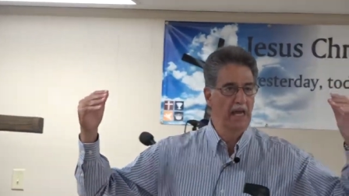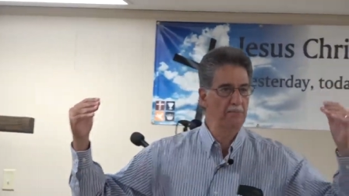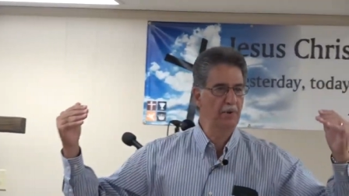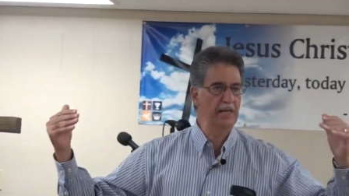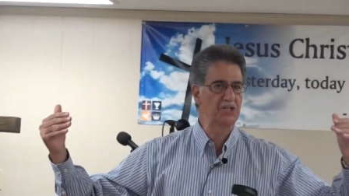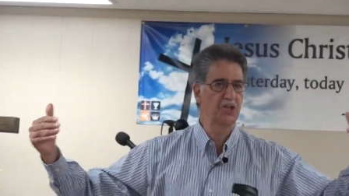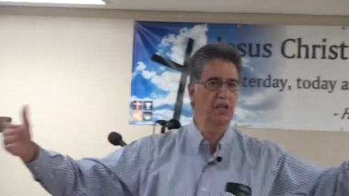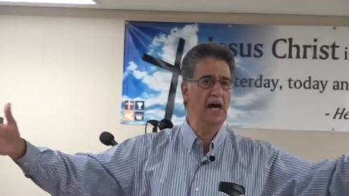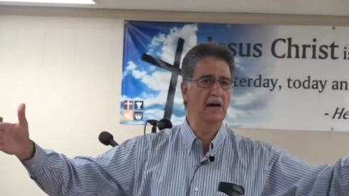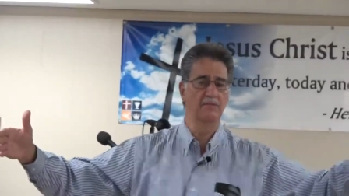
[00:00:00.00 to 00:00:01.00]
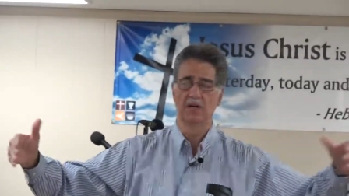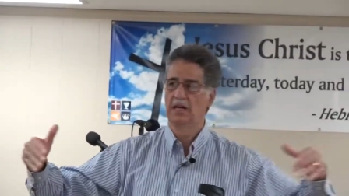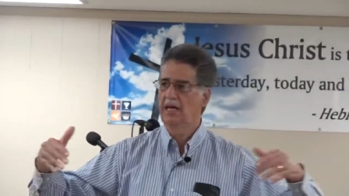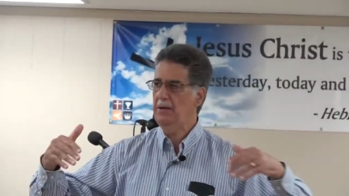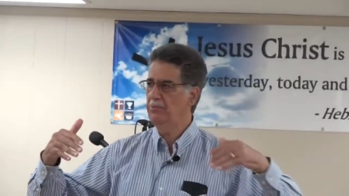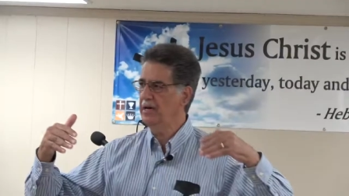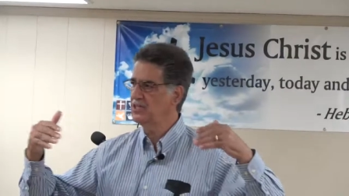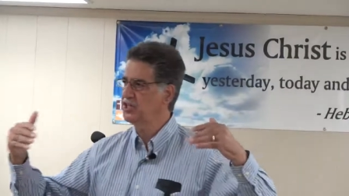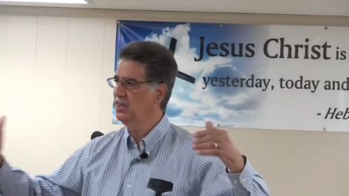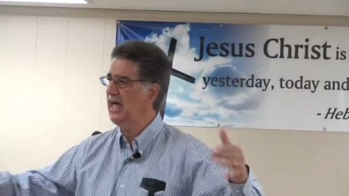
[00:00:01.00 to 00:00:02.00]
He brings love. He
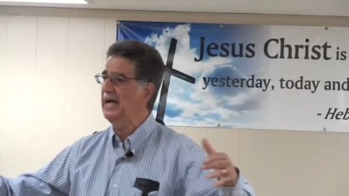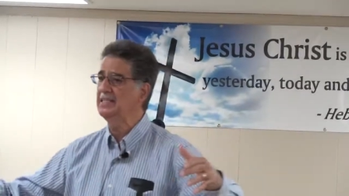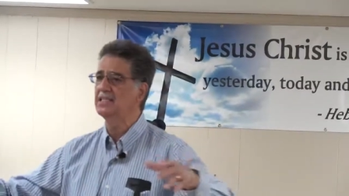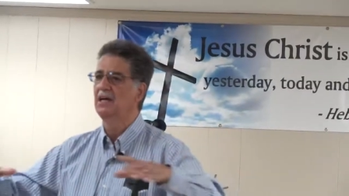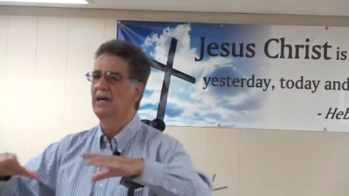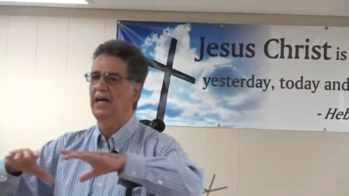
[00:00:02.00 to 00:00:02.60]
brings light.